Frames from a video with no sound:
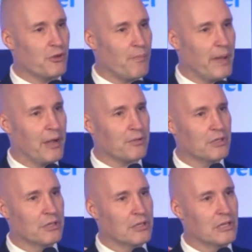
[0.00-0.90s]
about
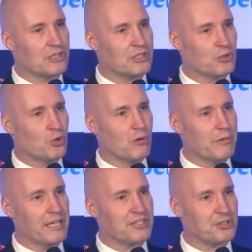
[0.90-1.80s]
a
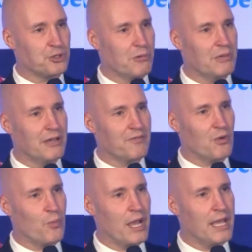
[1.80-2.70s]
story of the
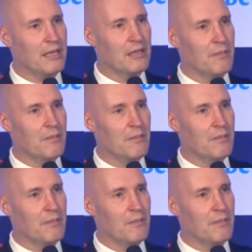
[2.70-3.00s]
way